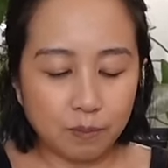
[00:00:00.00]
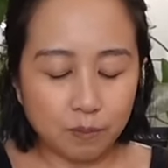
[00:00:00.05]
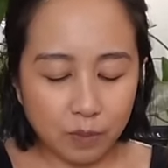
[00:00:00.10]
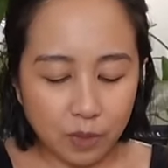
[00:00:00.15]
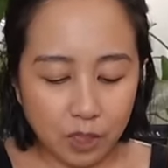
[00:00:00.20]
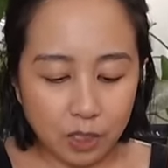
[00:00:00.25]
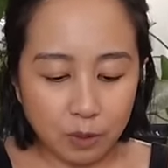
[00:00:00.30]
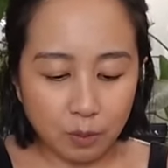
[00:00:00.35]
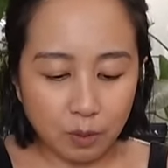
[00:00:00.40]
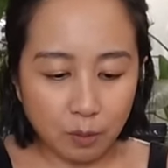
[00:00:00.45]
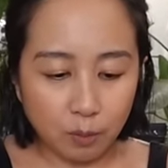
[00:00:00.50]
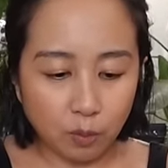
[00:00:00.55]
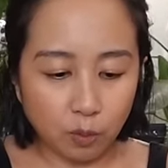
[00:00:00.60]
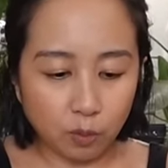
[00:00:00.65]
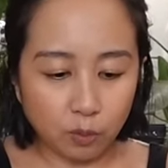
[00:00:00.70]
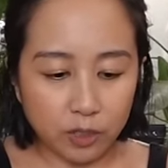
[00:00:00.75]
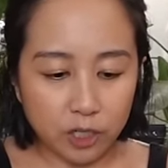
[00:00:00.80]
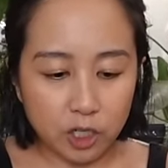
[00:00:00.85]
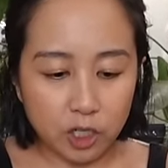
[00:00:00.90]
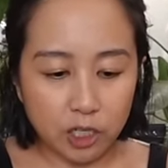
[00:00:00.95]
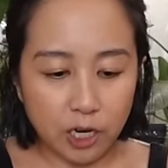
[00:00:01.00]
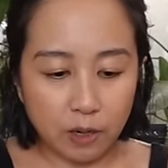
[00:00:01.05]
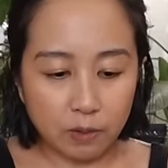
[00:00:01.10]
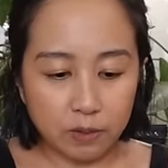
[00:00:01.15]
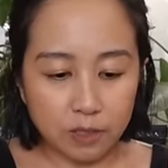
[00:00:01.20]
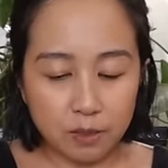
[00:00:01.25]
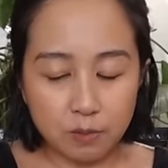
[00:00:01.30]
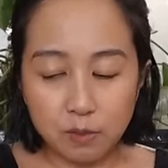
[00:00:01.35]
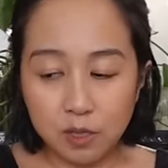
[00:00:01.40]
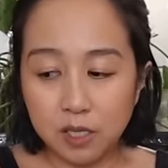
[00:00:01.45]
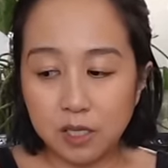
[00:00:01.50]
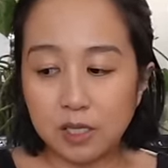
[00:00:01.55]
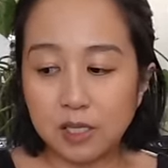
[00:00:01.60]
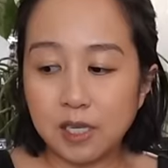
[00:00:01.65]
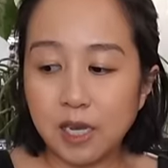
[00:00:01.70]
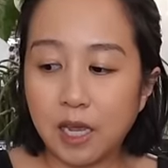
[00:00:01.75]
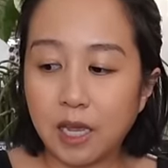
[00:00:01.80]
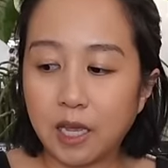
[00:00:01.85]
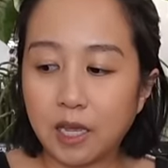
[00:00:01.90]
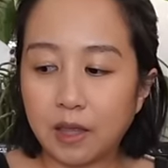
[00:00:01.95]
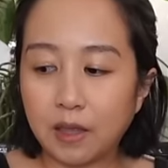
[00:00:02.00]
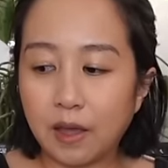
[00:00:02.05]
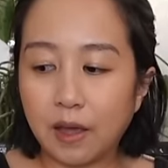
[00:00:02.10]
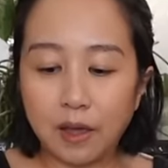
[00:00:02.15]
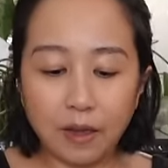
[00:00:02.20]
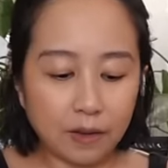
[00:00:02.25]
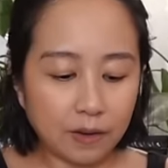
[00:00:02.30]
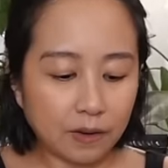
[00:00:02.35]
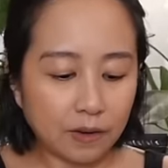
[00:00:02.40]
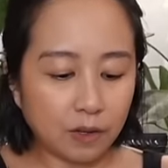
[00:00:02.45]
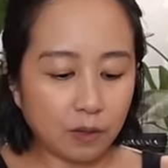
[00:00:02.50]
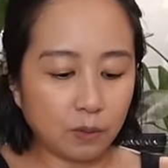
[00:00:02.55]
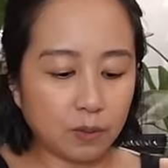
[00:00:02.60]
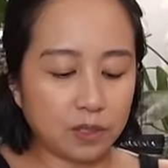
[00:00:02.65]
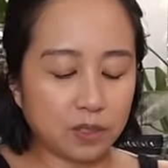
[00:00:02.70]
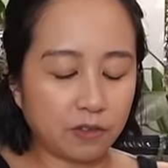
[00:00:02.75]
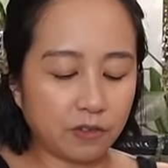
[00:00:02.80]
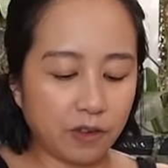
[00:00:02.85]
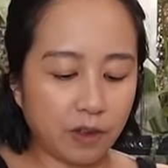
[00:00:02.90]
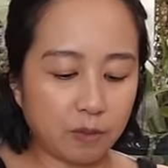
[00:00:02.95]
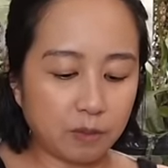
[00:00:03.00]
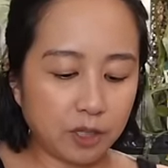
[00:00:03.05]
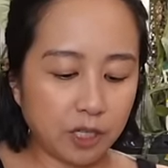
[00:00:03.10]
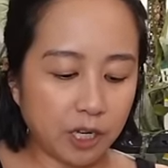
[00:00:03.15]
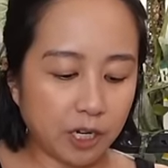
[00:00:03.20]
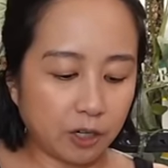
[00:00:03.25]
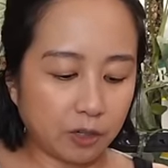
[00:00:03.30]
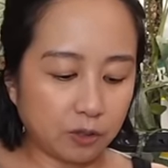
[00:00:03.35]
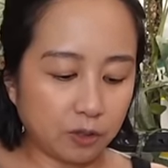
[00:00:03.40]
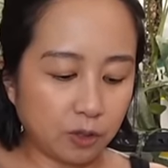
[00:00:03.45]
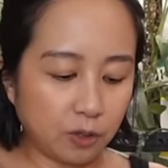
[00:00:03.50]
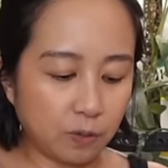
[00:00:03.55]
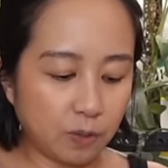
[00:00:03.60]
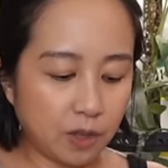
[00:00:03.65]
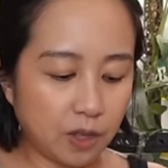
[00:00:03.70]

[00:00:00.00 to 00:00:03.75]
these people reached out to me saying that it was a family heirloom,